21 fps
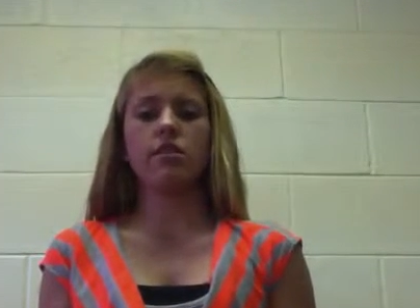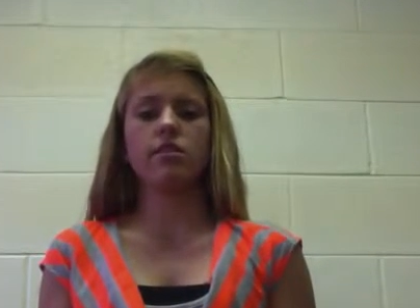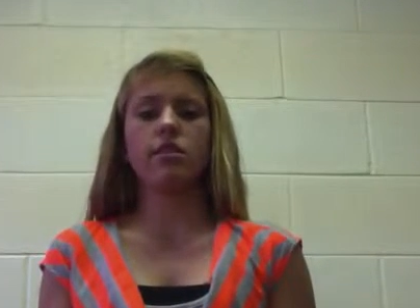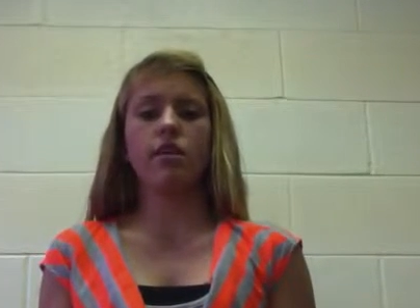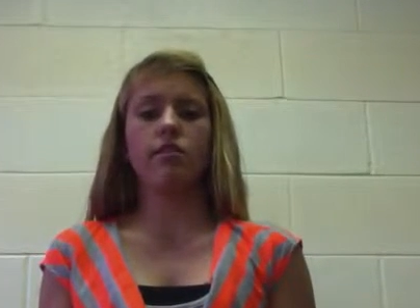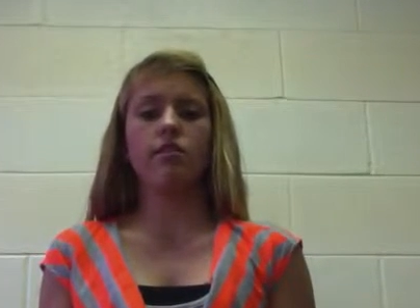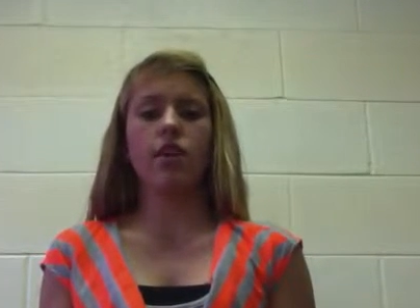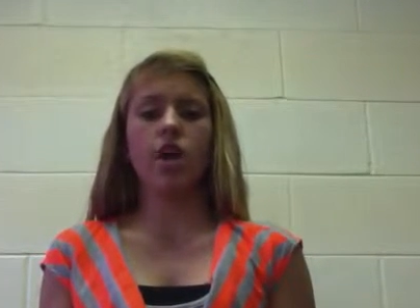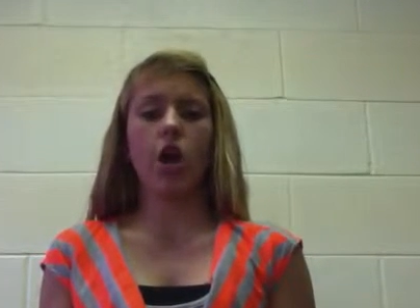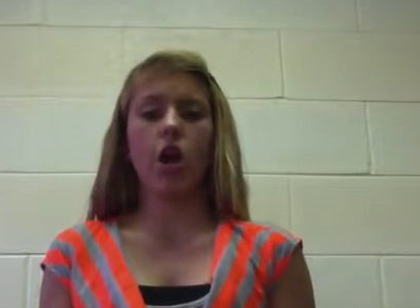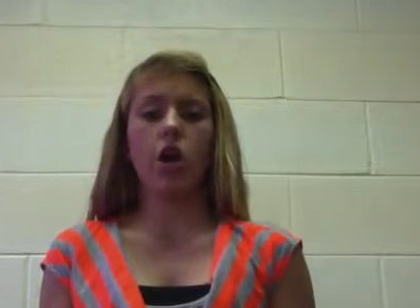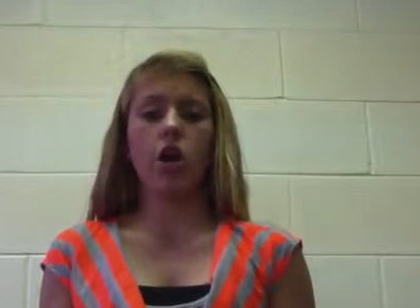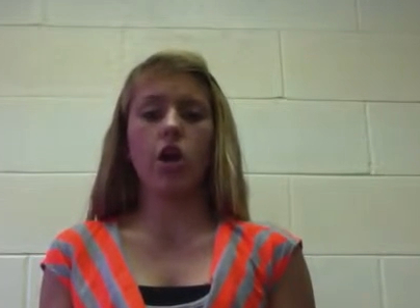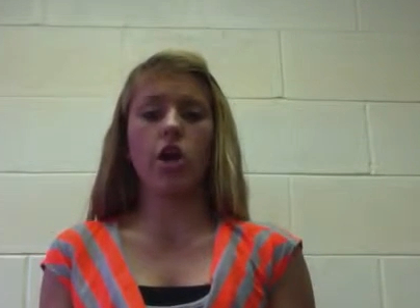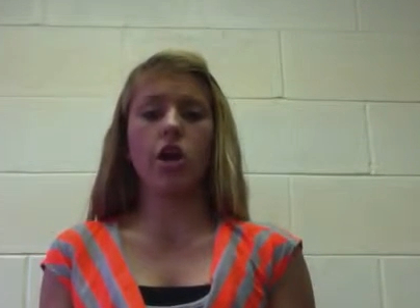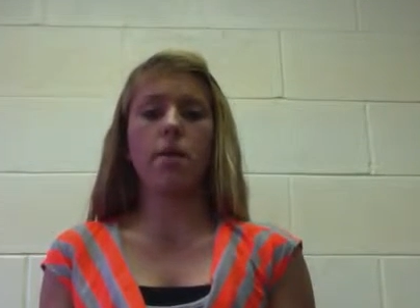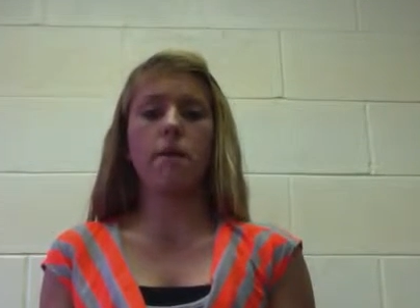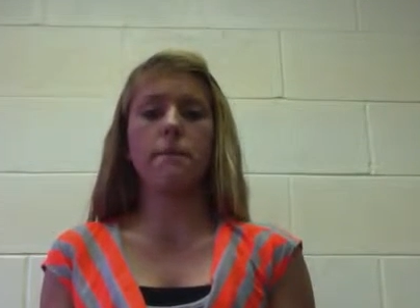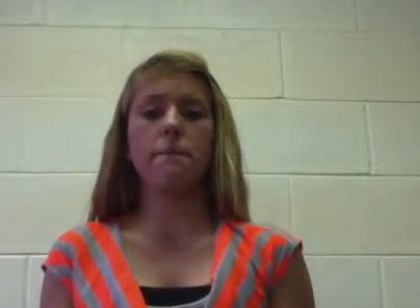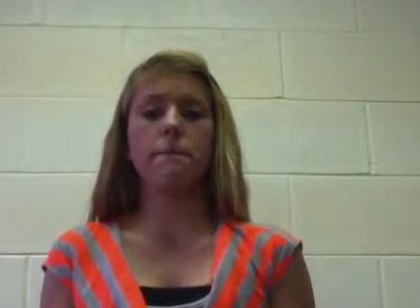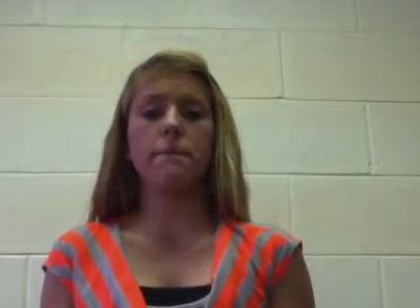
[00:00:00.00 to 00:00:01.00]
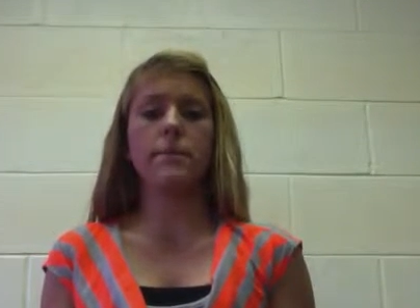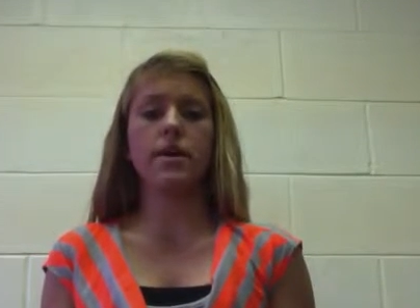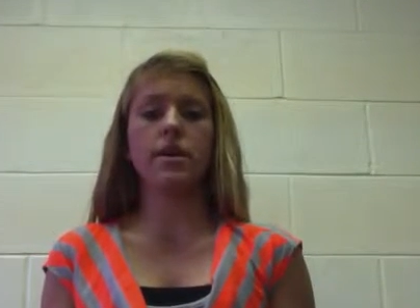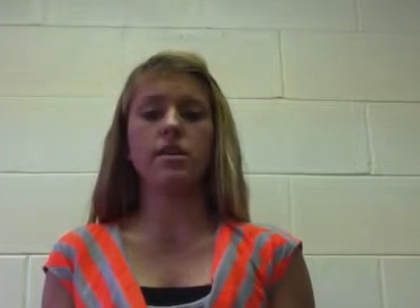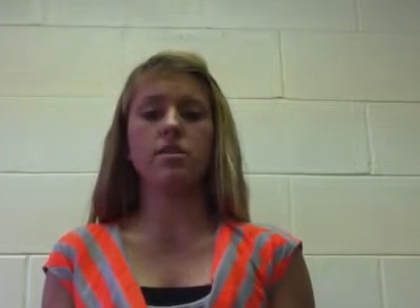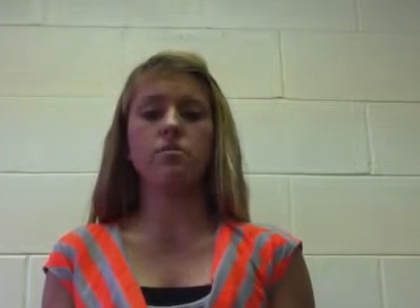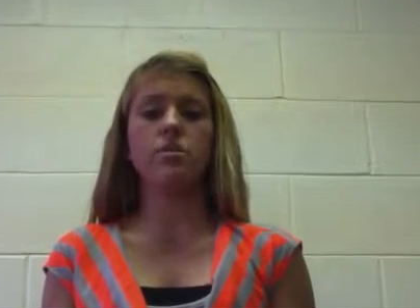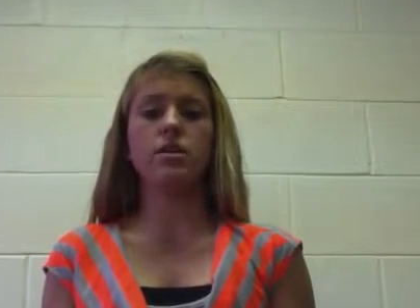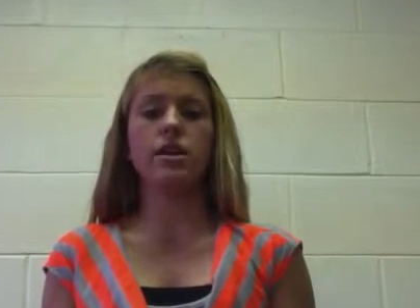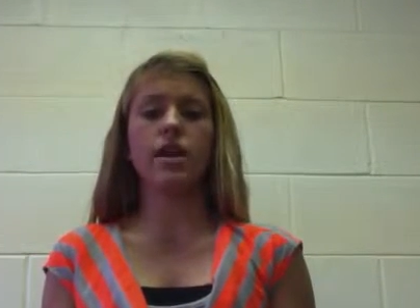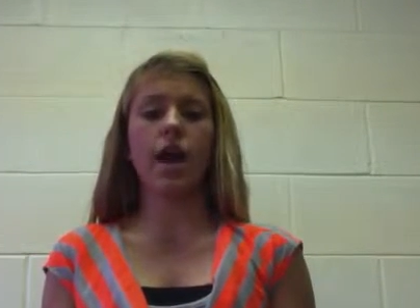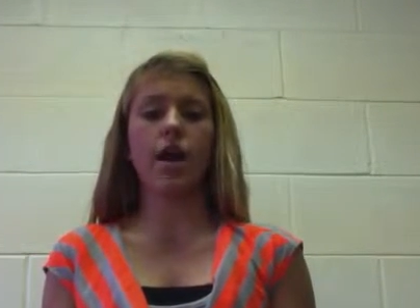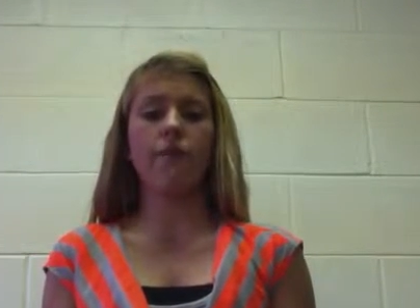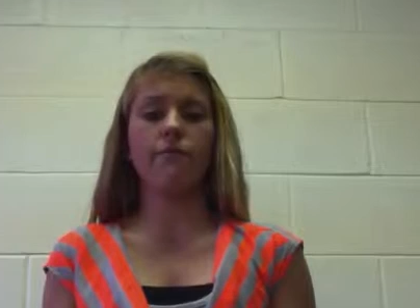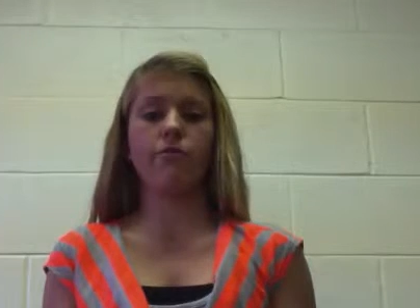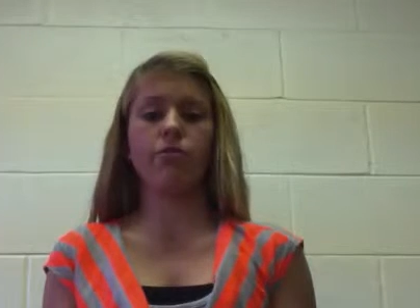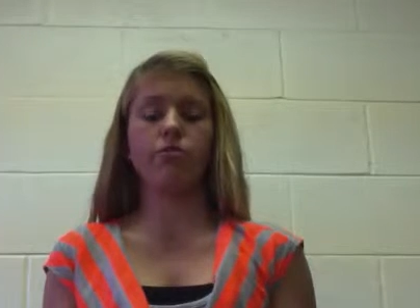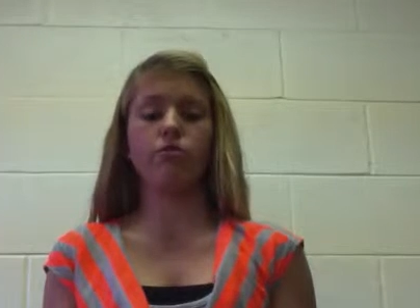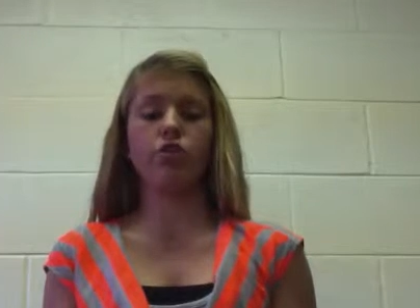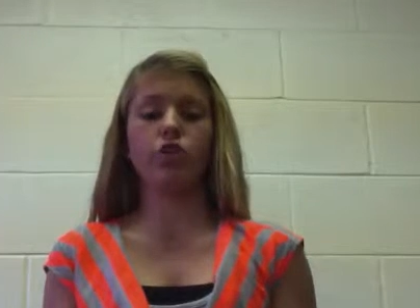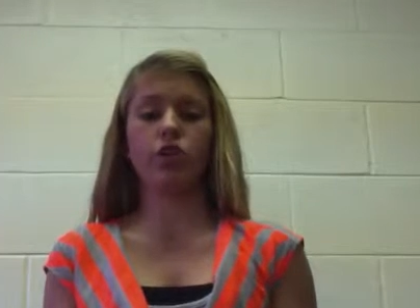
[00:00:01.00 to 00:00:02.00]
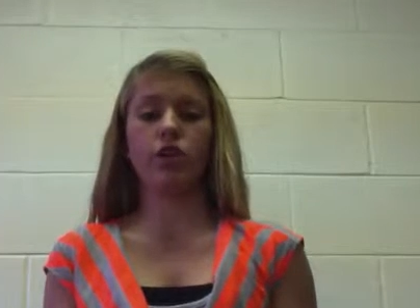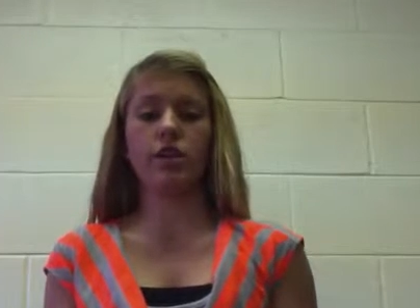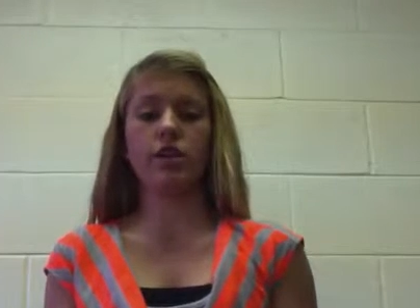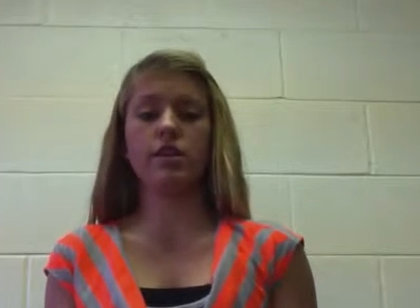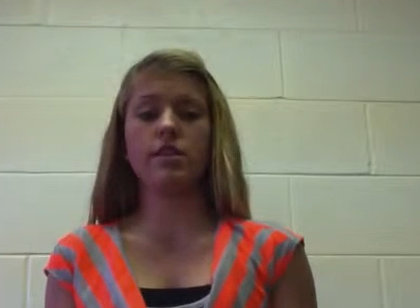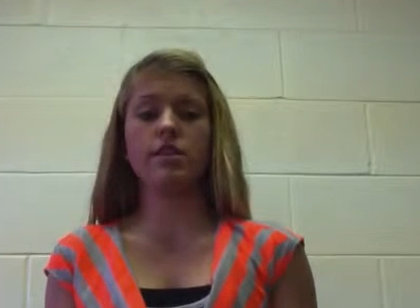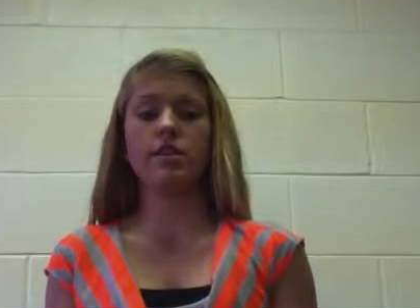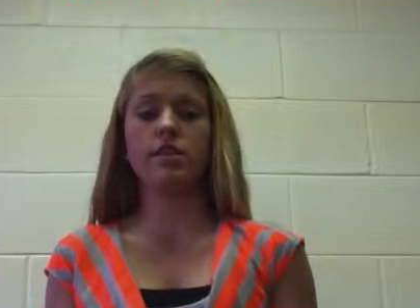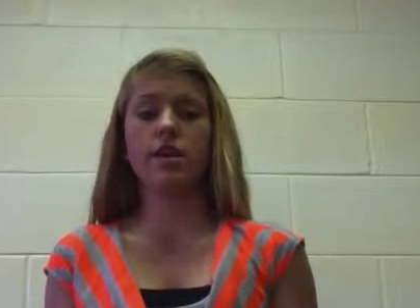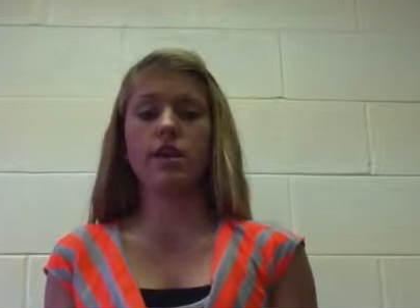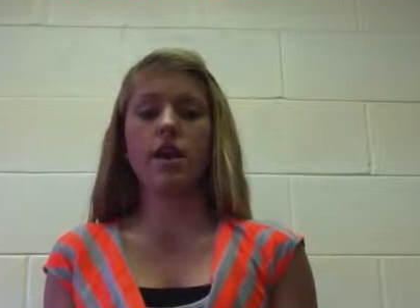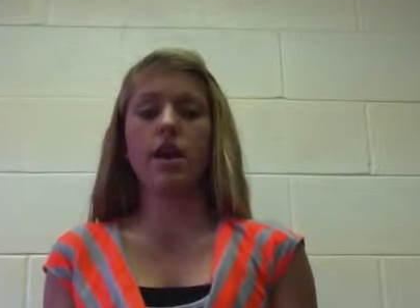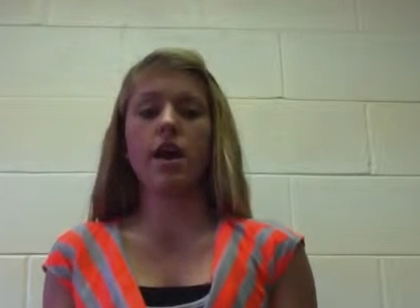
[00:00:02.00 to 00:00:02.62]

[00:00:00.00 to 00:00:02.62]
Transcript: of the area must be kept from trees.